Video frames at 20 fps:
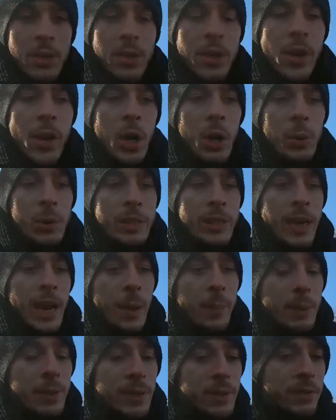to know what's going
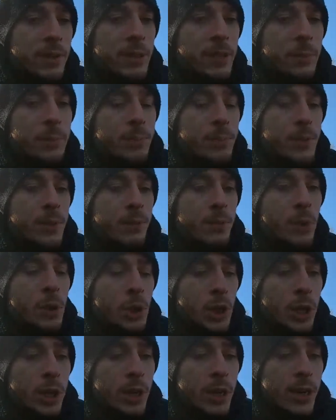to happen in the, in the
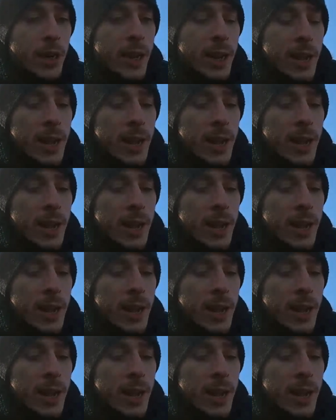future,